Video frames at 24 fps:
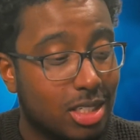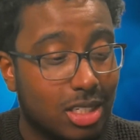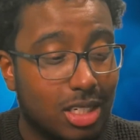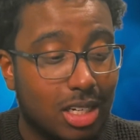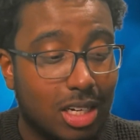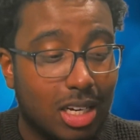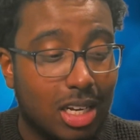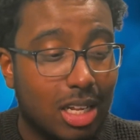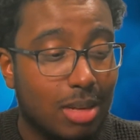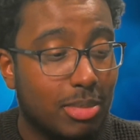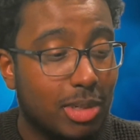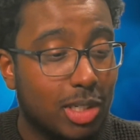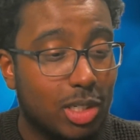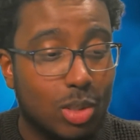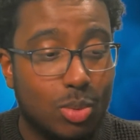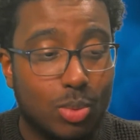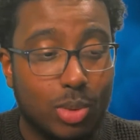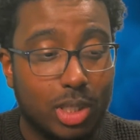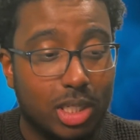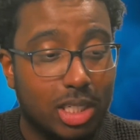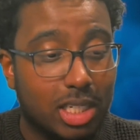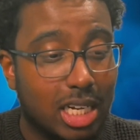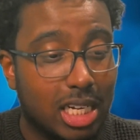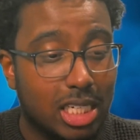let me know what
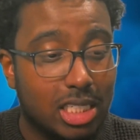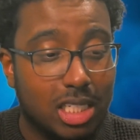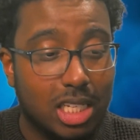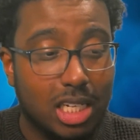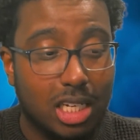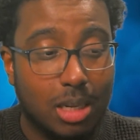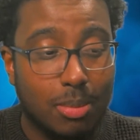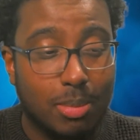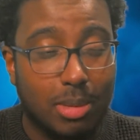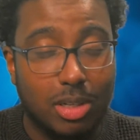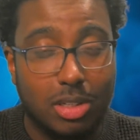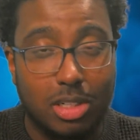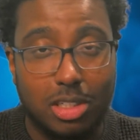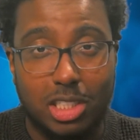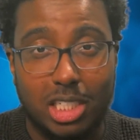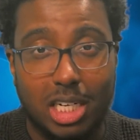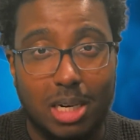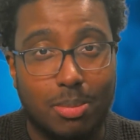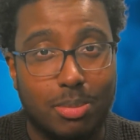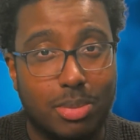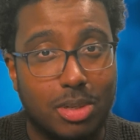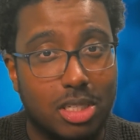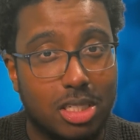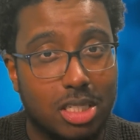you guys think about the
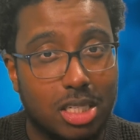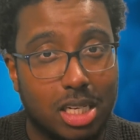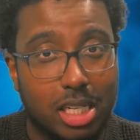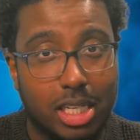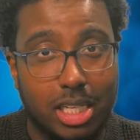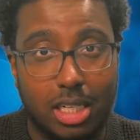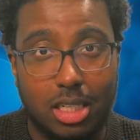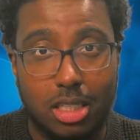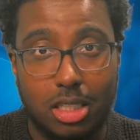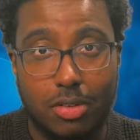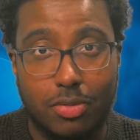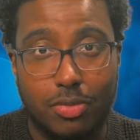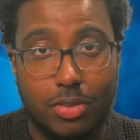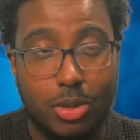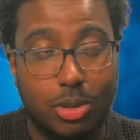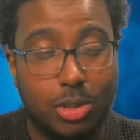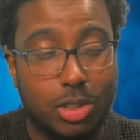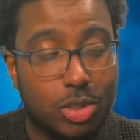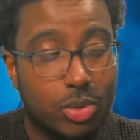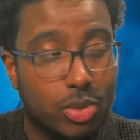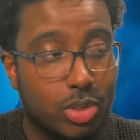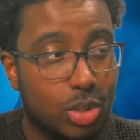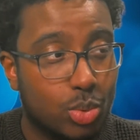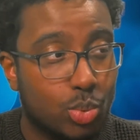Champions League in the
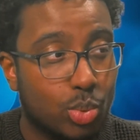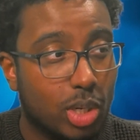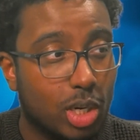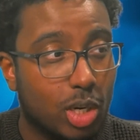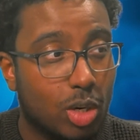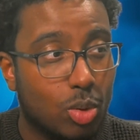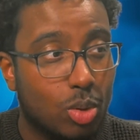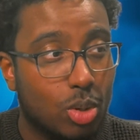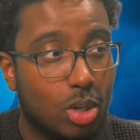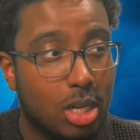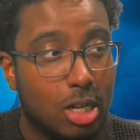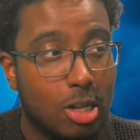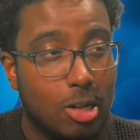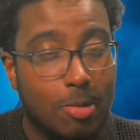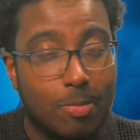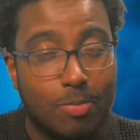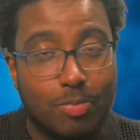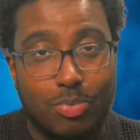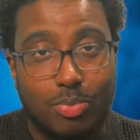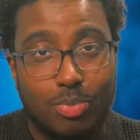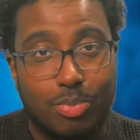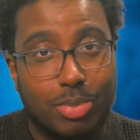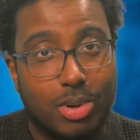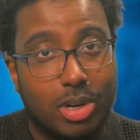future as well.
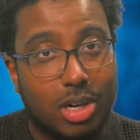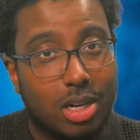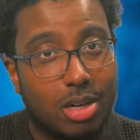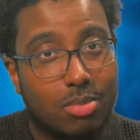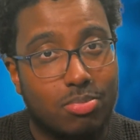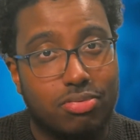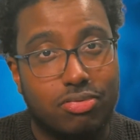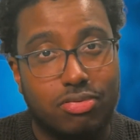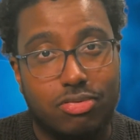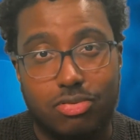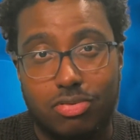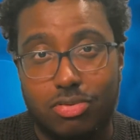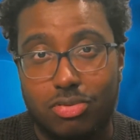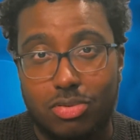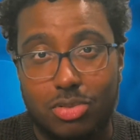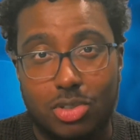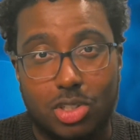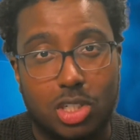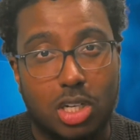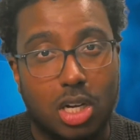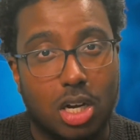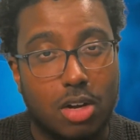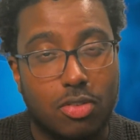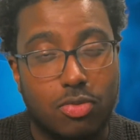But
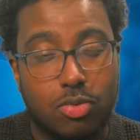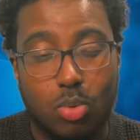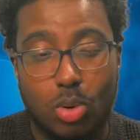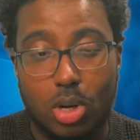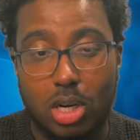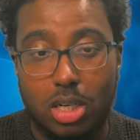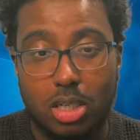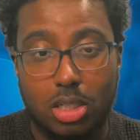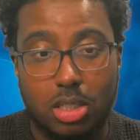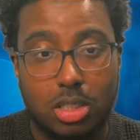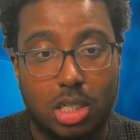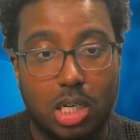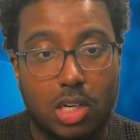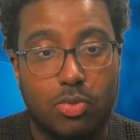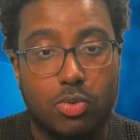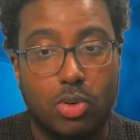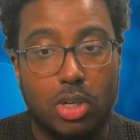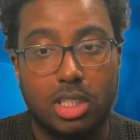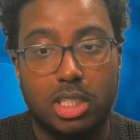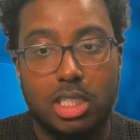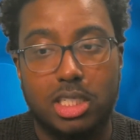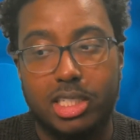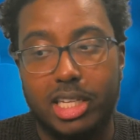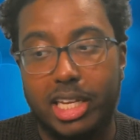tough one
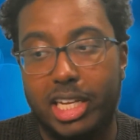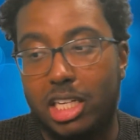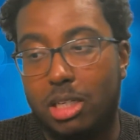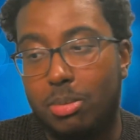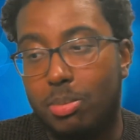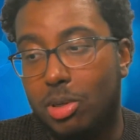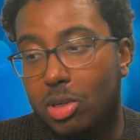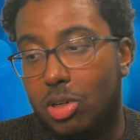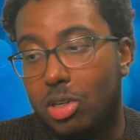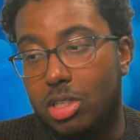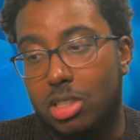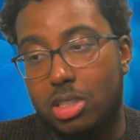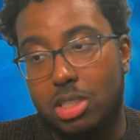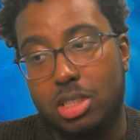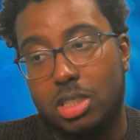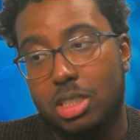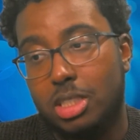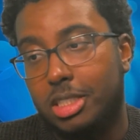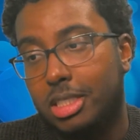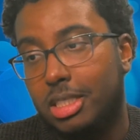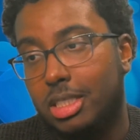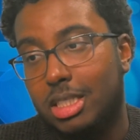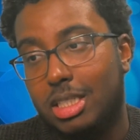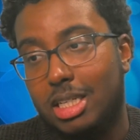to take, because
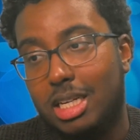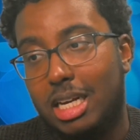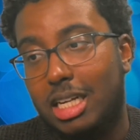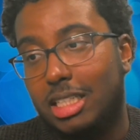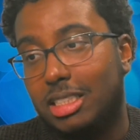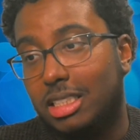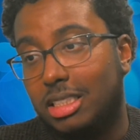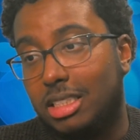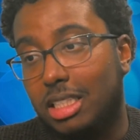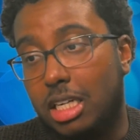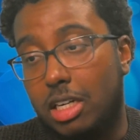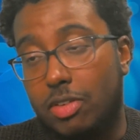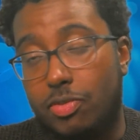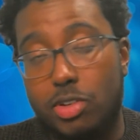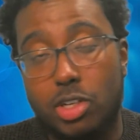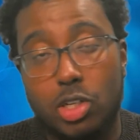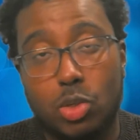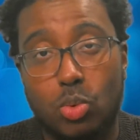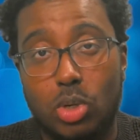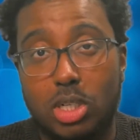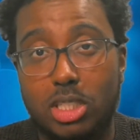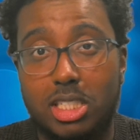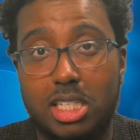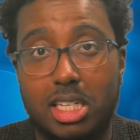as I said, if we had
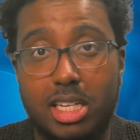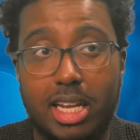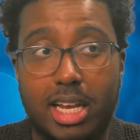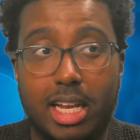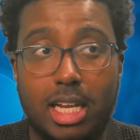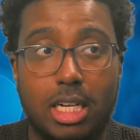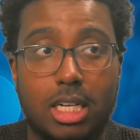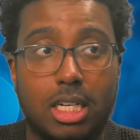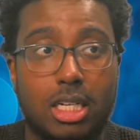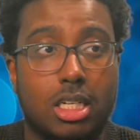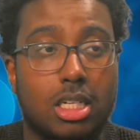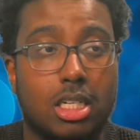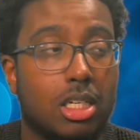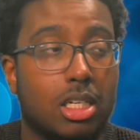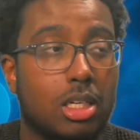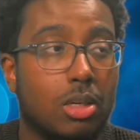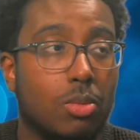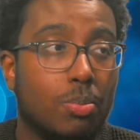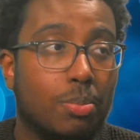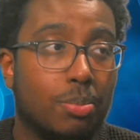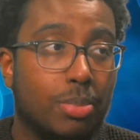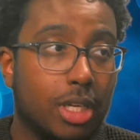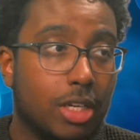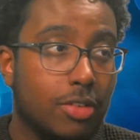won today,
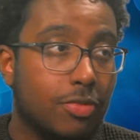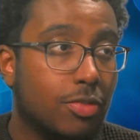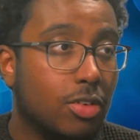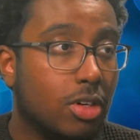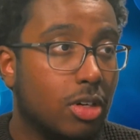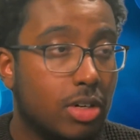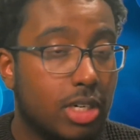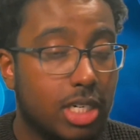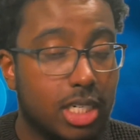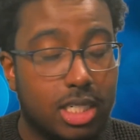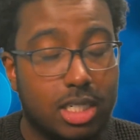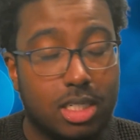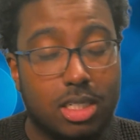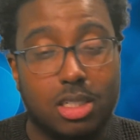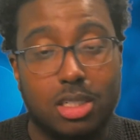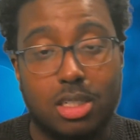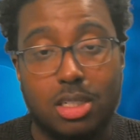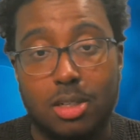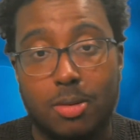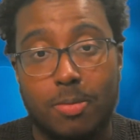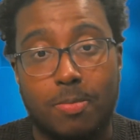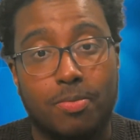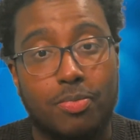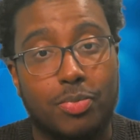beat Forest,
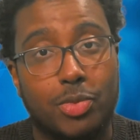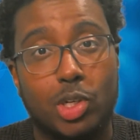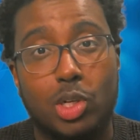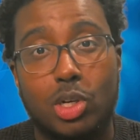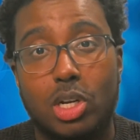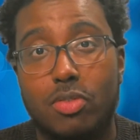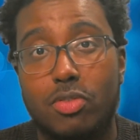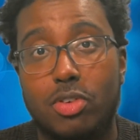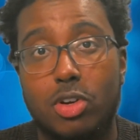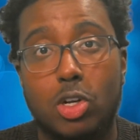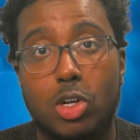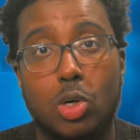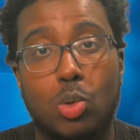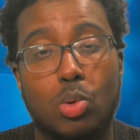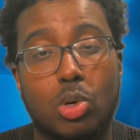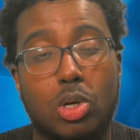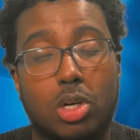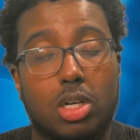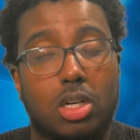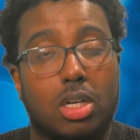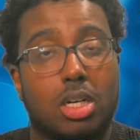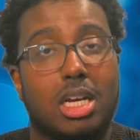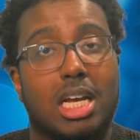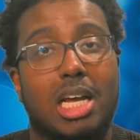you never know what
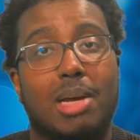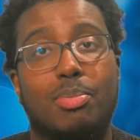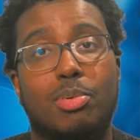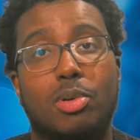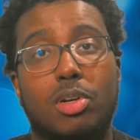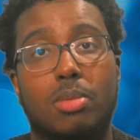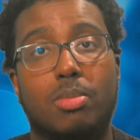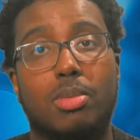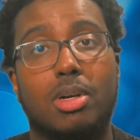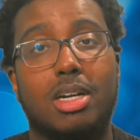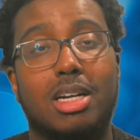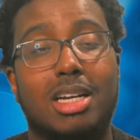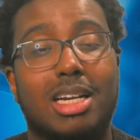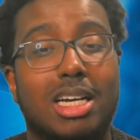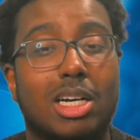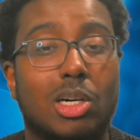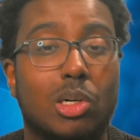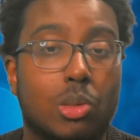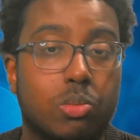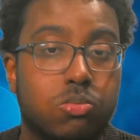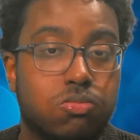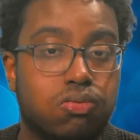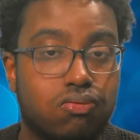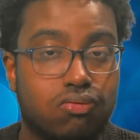could have happened. But
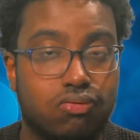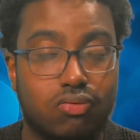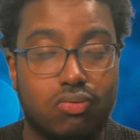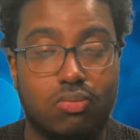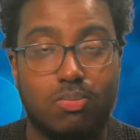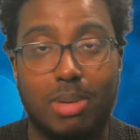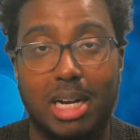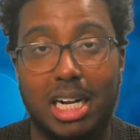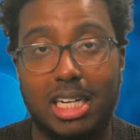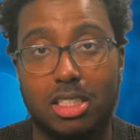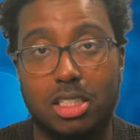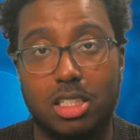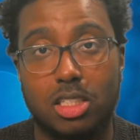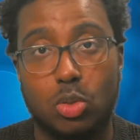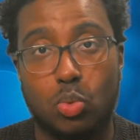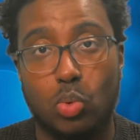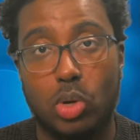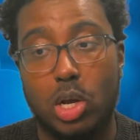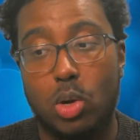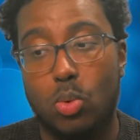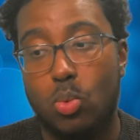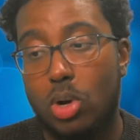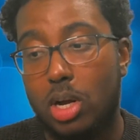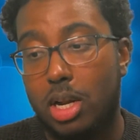now, back to square
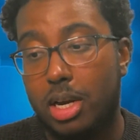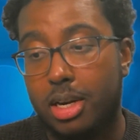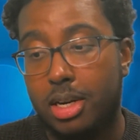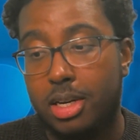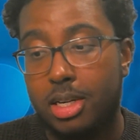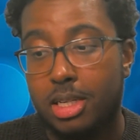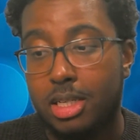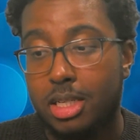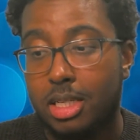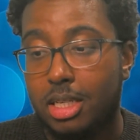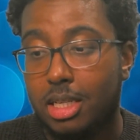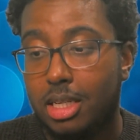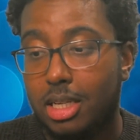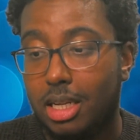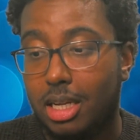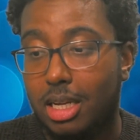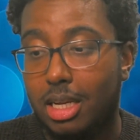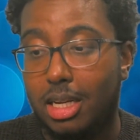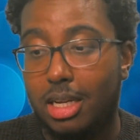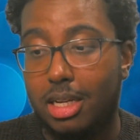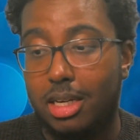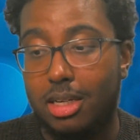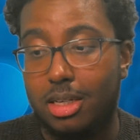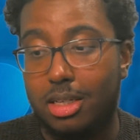one.
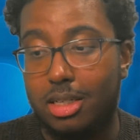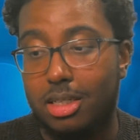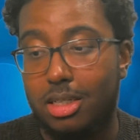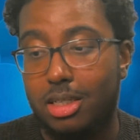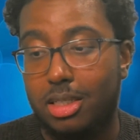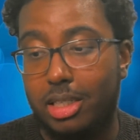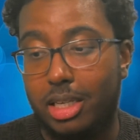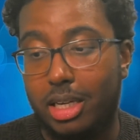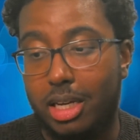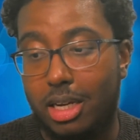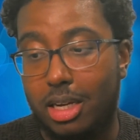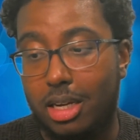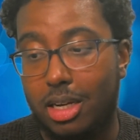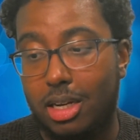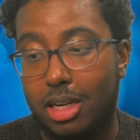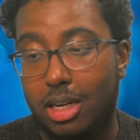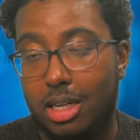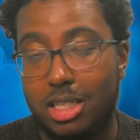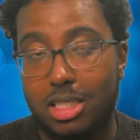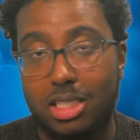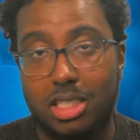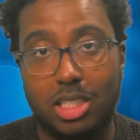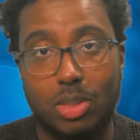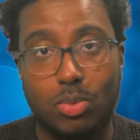And yeah,
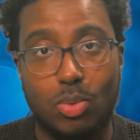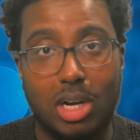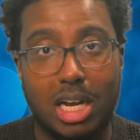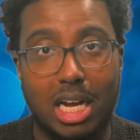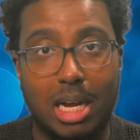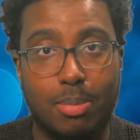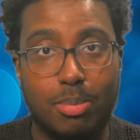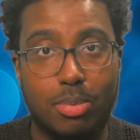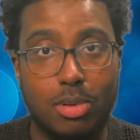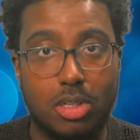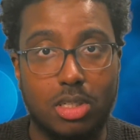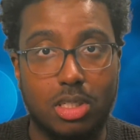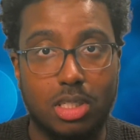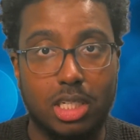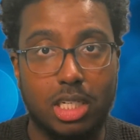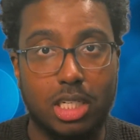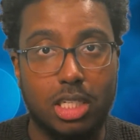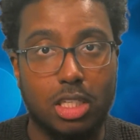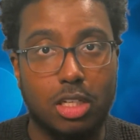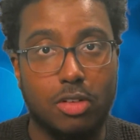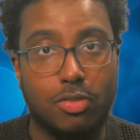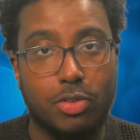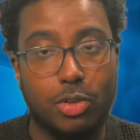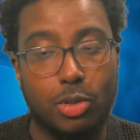let's see what happens in
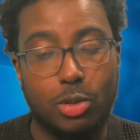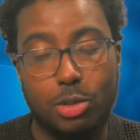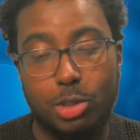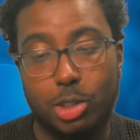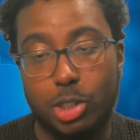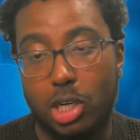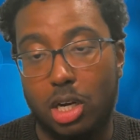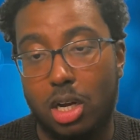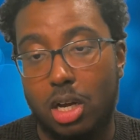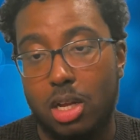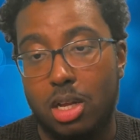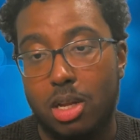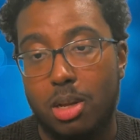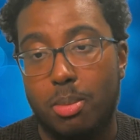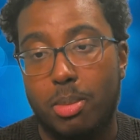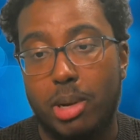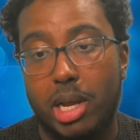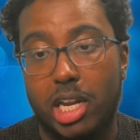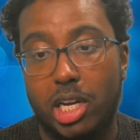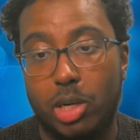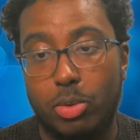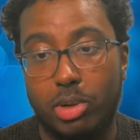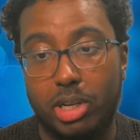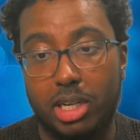the future. But
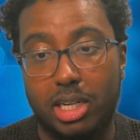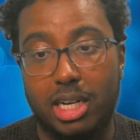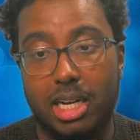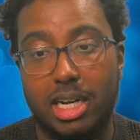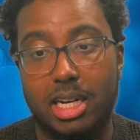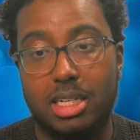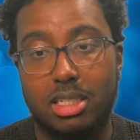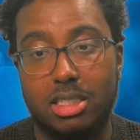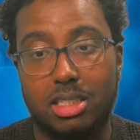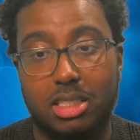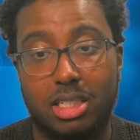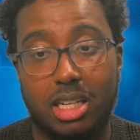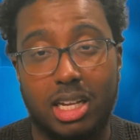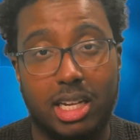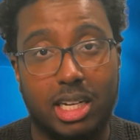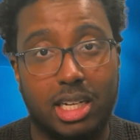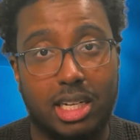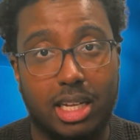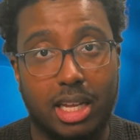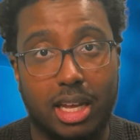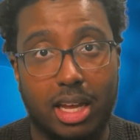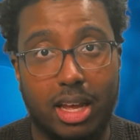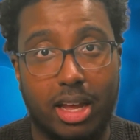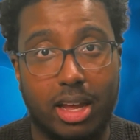anyway, guys, take
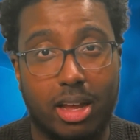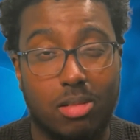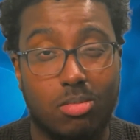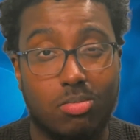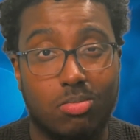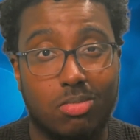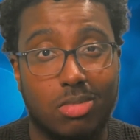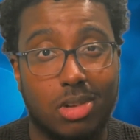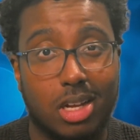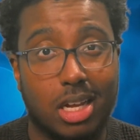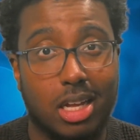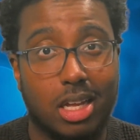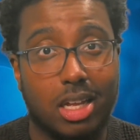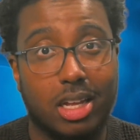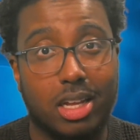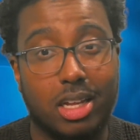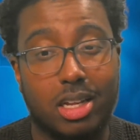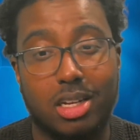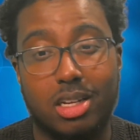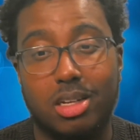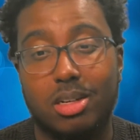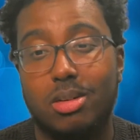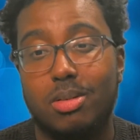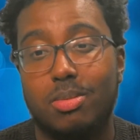care
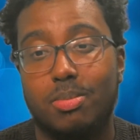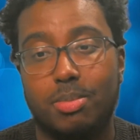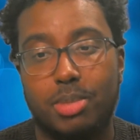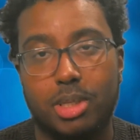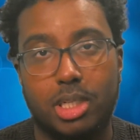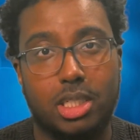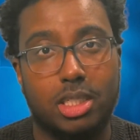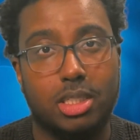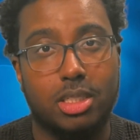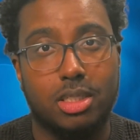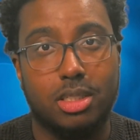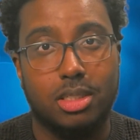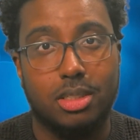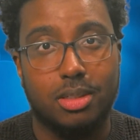and peace.